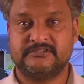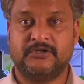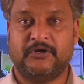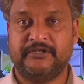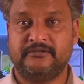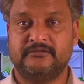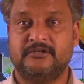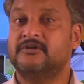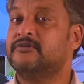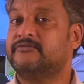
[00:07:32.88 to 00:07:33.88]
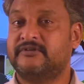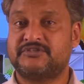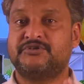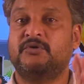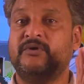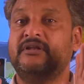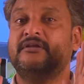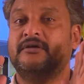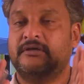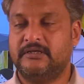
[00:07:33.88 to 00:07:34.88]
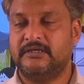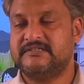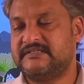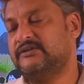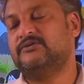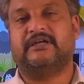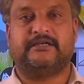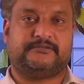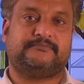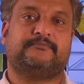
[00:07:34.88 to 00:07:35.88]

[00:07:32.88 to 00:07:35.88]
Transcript: Got it? First you will listen to that.